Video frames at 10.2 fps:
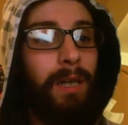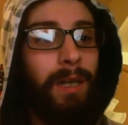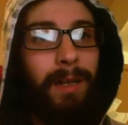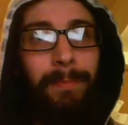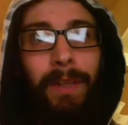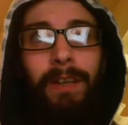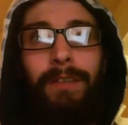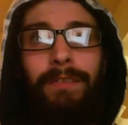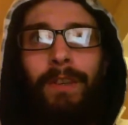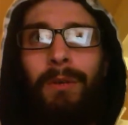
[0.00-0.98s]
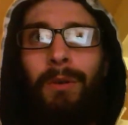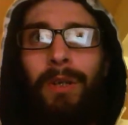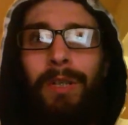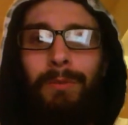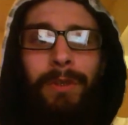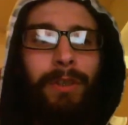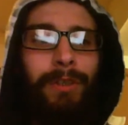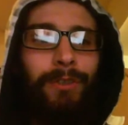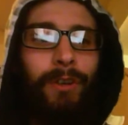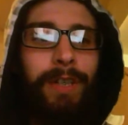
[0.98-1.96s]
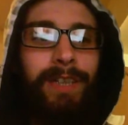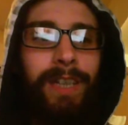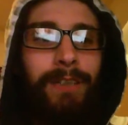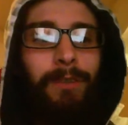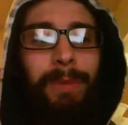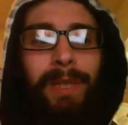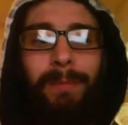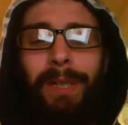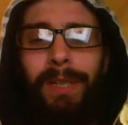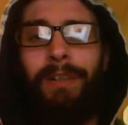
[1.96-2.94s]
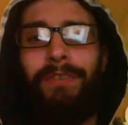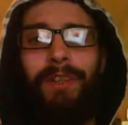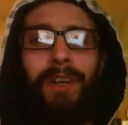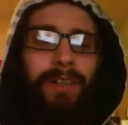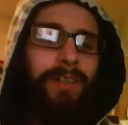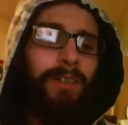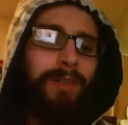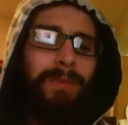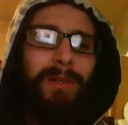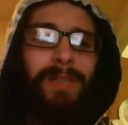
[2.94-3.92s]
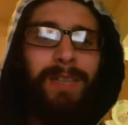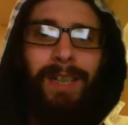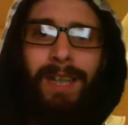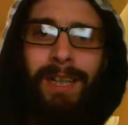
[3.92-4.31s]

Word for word: Um, Faux is one that I tried, and that caught me completely off guard because I smelt it.